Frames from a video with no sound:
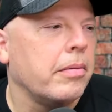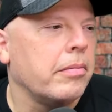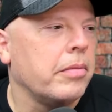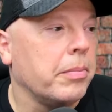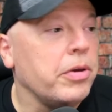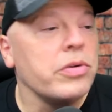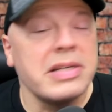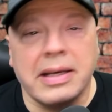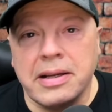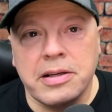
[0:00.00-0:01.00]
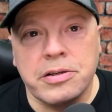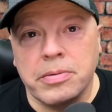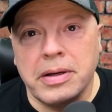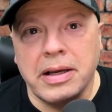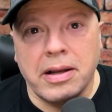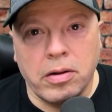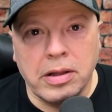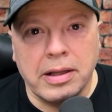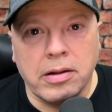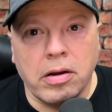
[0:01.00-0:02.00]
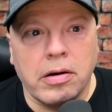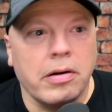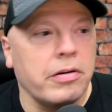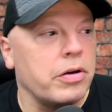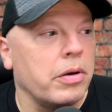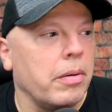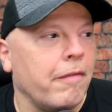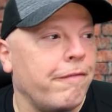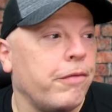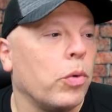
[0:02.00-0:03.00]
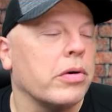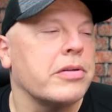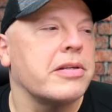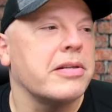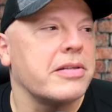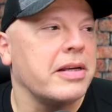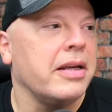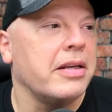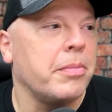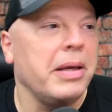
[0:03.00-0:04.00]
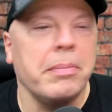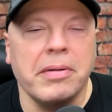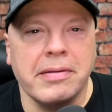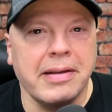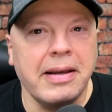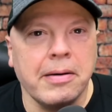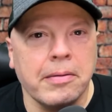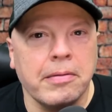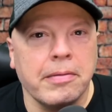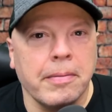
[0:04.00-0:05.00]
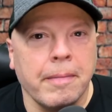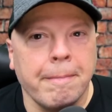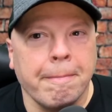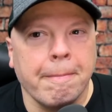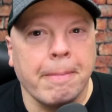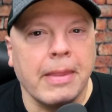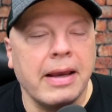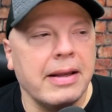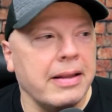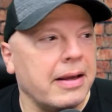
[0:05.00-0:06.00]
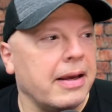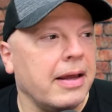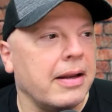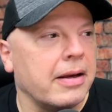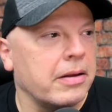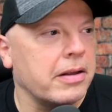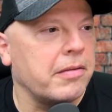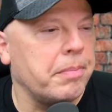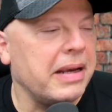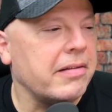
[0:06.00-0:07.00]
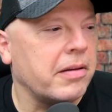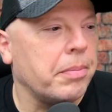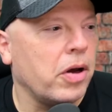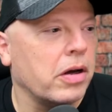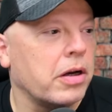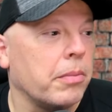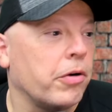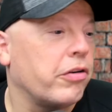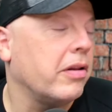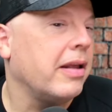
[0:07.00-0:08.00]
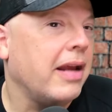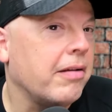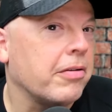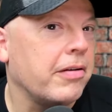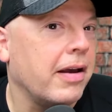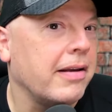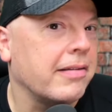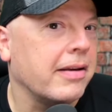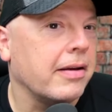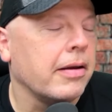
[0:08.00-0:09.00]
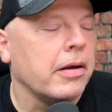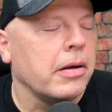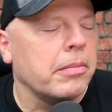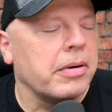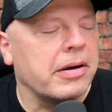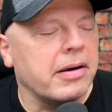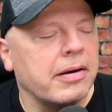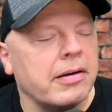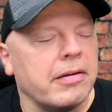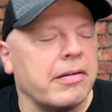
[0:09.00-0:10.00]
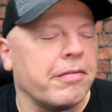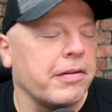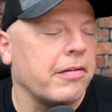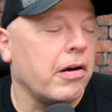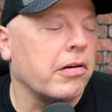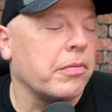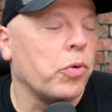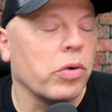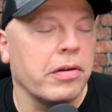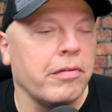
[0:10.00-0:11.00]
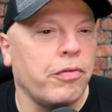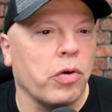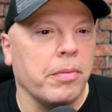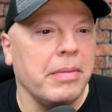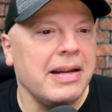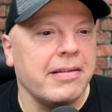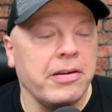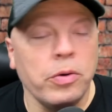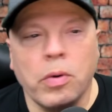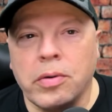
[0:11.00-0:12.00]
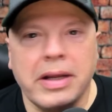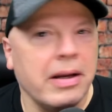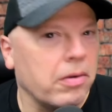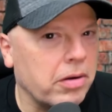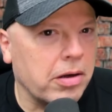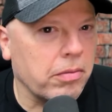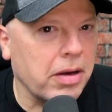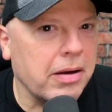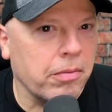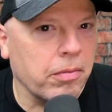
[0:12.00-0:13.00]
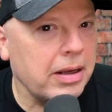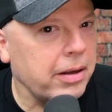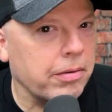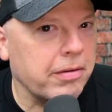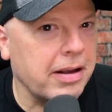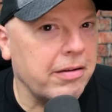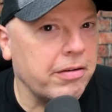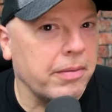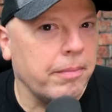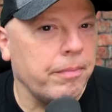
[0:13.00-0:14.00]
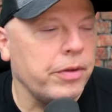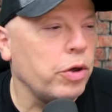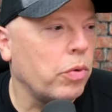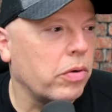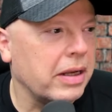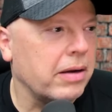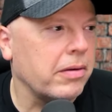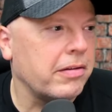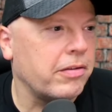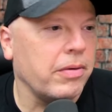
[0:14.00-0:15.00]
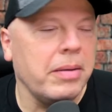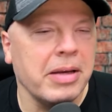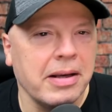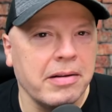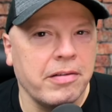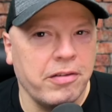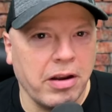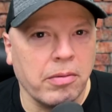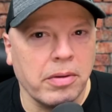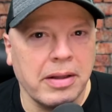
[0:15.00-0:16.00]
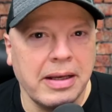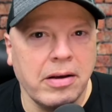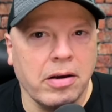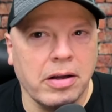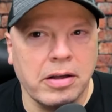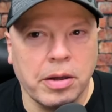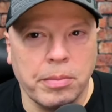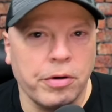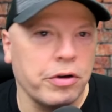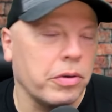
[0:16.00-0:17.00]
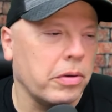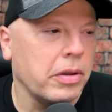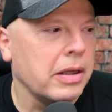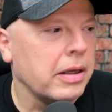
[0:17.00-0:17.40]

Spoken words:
the music industry at large, forces into people's ears. And again, it's based upon commercial and advertising, because if a song's more than 4 minutes, you won't hear it on a radio station. You won't hear it streaming generally on commercial,